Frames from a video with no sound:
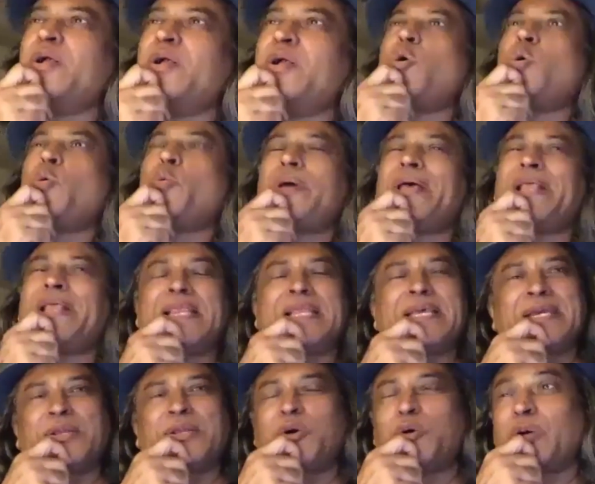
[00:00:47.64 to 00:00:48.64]
Well,
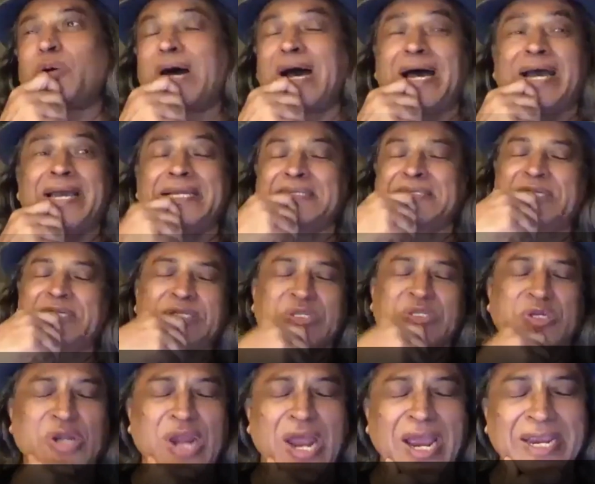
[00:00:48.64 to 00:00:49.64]
I just
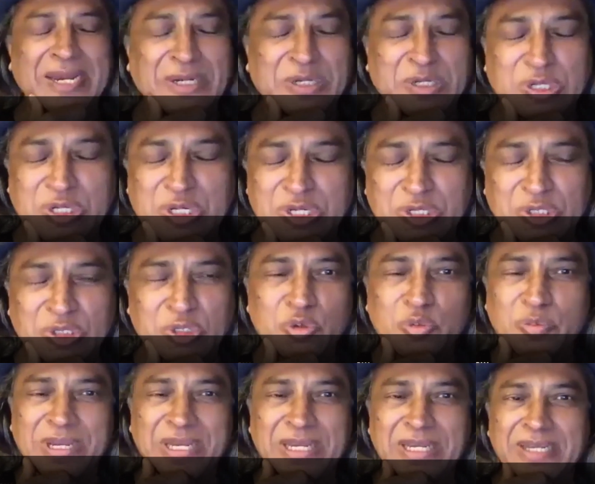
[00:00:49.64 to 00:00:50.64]
tried to
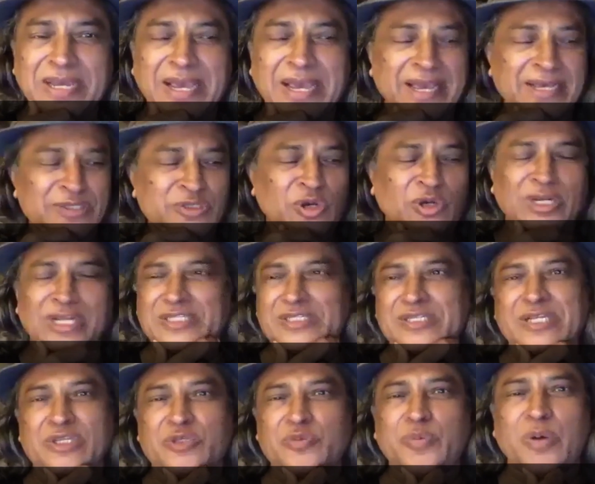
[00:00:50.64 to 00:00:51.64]
be as honest
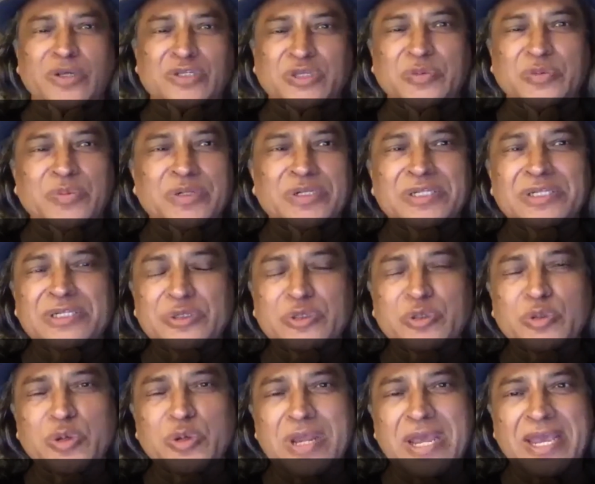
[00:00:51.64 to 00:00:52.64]
as possible
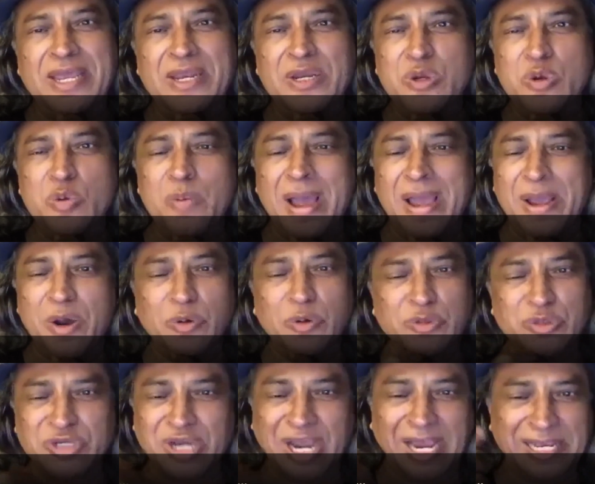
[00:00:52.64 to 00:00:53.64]
to dig into my own
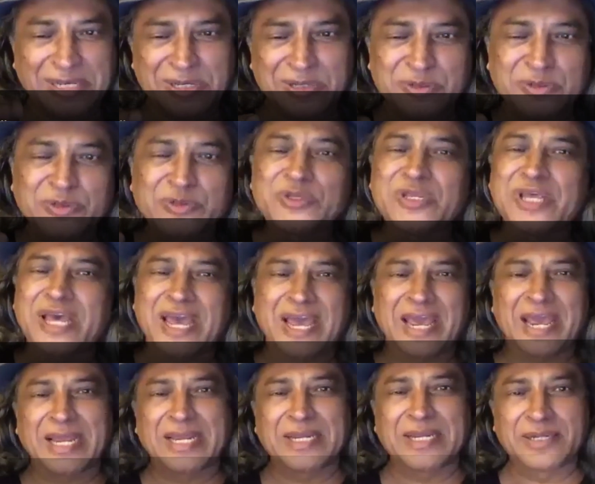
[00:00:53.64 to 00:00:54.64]
childhood
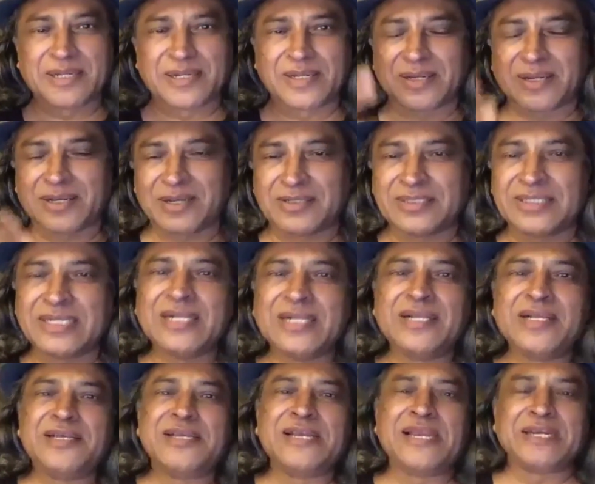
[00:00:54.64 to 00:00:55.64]
and
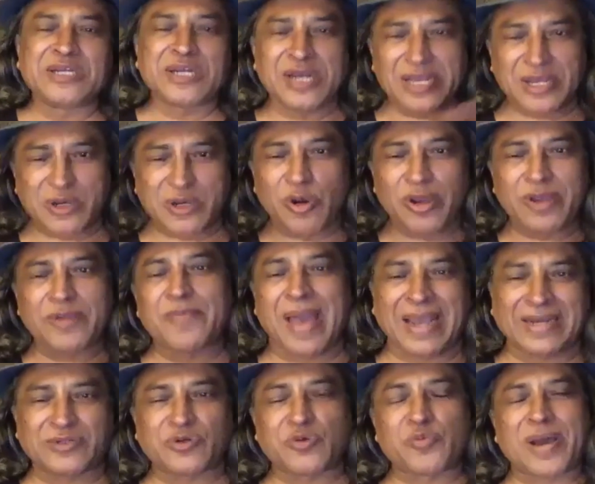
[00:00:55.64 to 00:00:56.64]
literally going
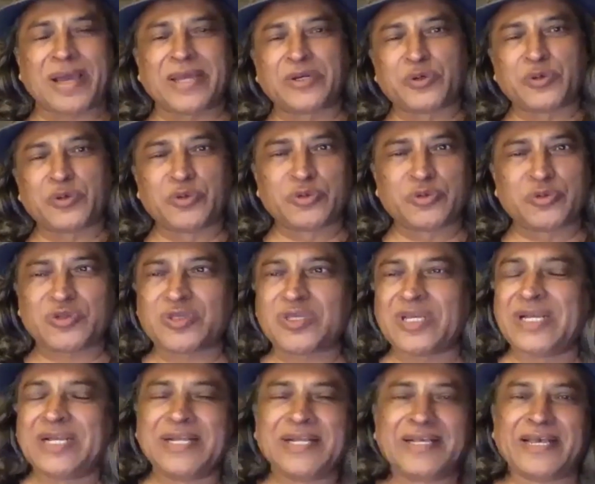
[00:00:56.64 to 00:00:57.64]
back to my roots.
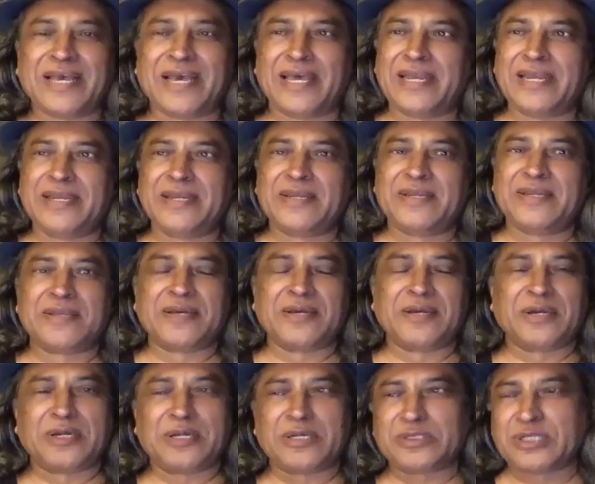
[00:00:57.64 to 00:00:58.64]
And
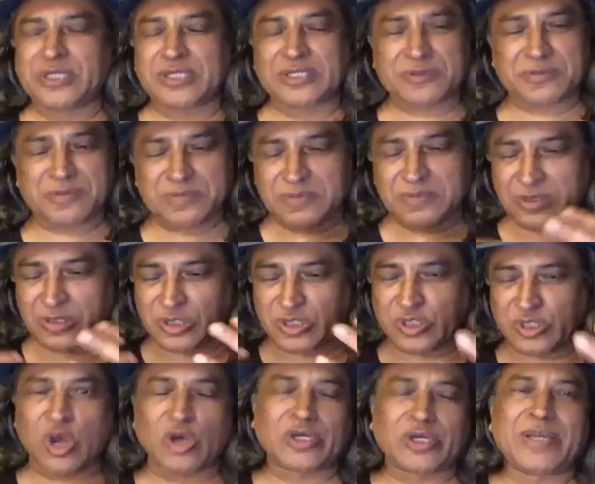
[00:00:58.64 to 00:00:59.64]
just
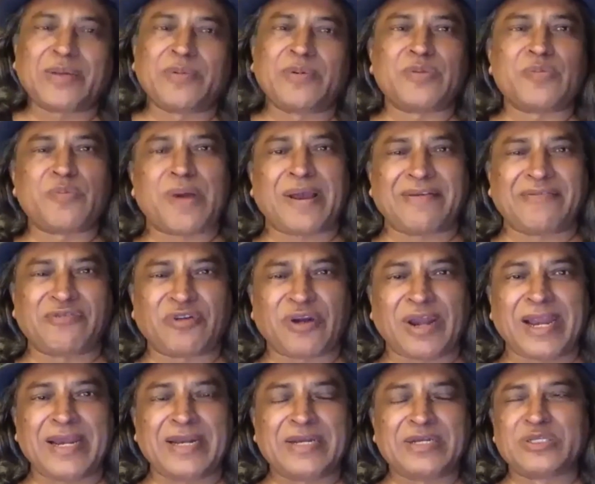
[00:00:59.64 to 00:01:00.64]
talking with my
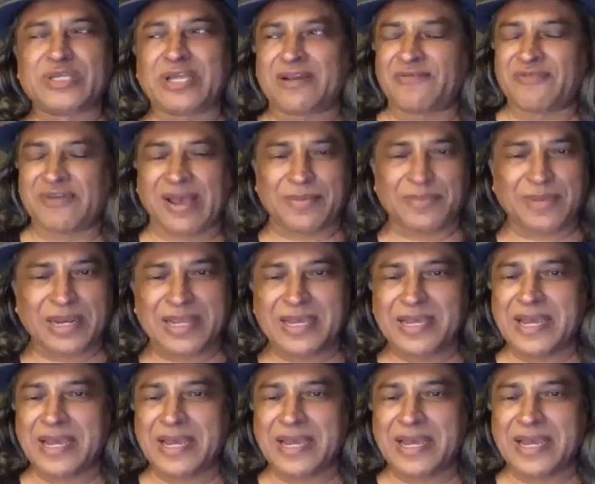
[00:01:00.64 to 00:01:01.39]
friends and family